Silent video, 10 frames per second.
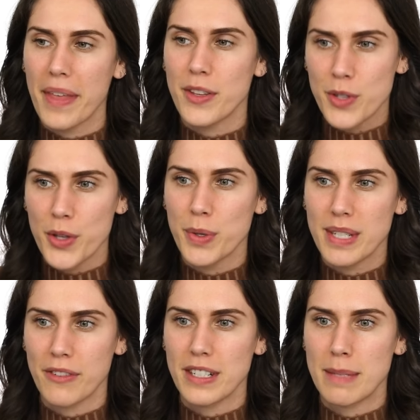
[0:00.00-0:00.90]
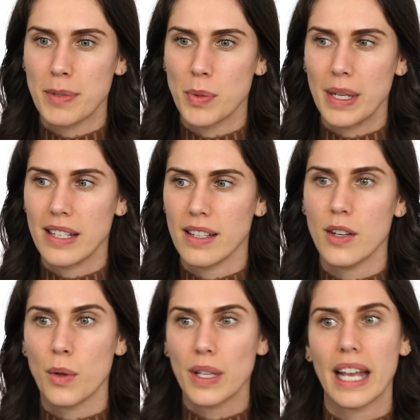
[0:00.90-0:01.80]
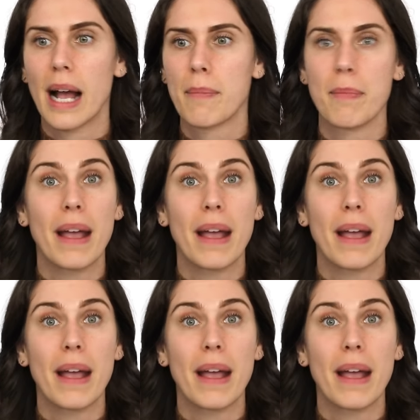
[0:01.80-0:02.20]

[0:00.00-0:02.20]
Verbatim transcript: But there's also a difference between, you know, looking up